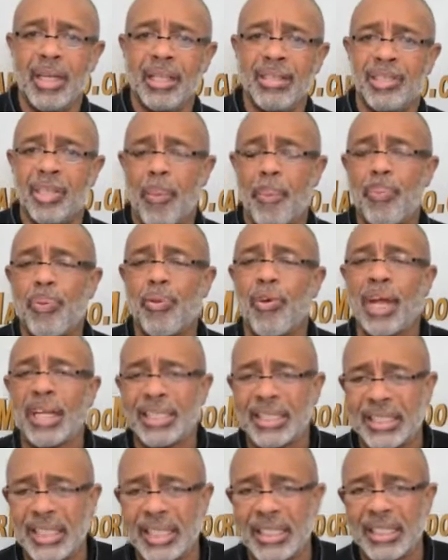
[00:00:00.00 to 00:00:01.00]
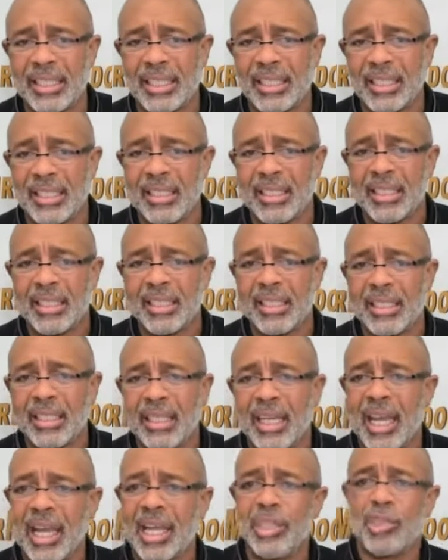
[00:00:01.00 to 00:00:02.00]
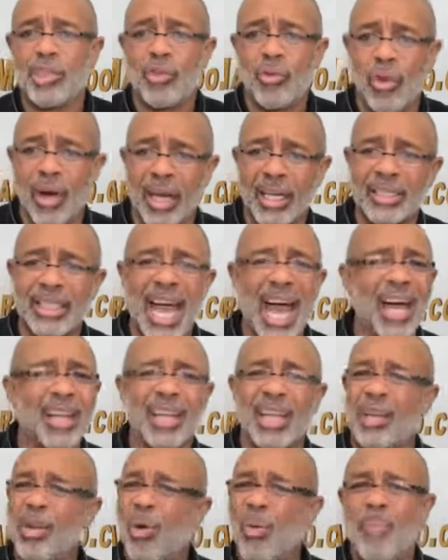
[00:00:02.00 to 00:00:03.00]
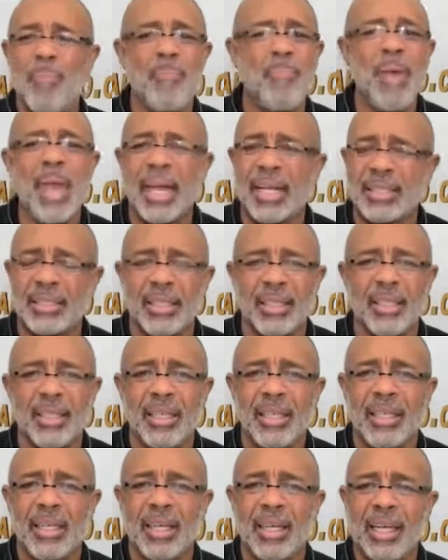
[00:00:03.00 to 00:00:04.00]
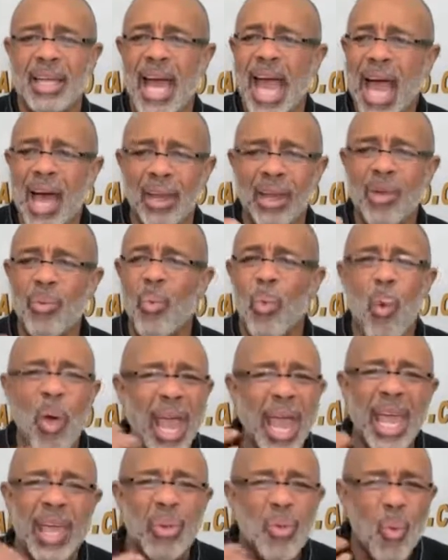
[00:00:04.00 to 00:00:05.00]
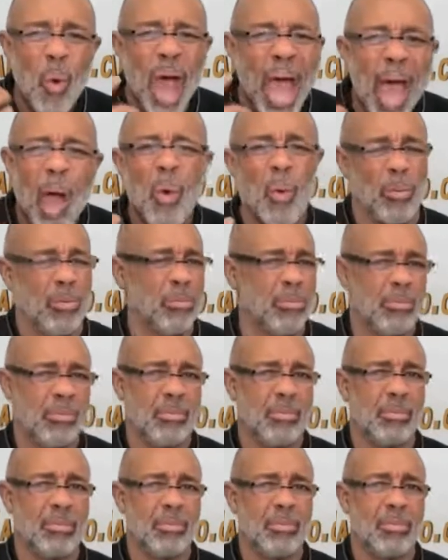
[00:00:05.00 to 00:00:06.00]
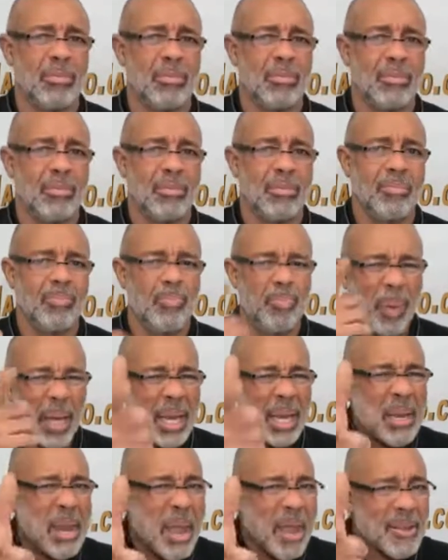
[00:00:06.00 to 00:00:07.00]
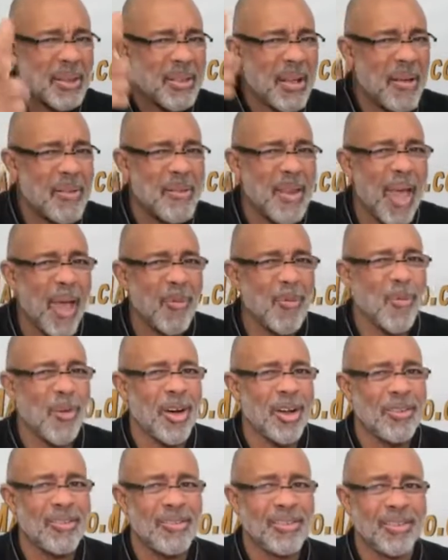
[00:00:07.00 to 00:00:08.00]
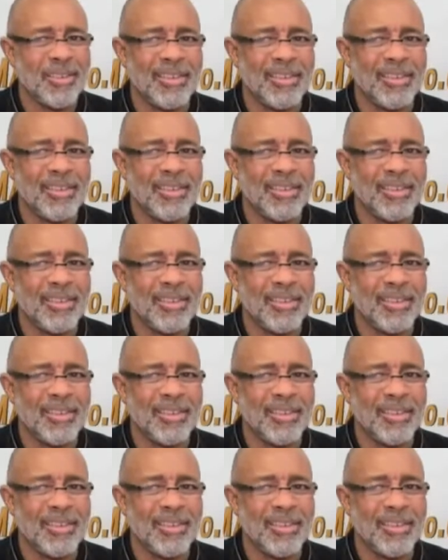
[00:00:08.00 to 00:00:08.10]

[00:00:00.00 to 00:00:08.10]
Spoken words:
depression and drugs, how they don't mix and how they wear you out. Been there, done that one.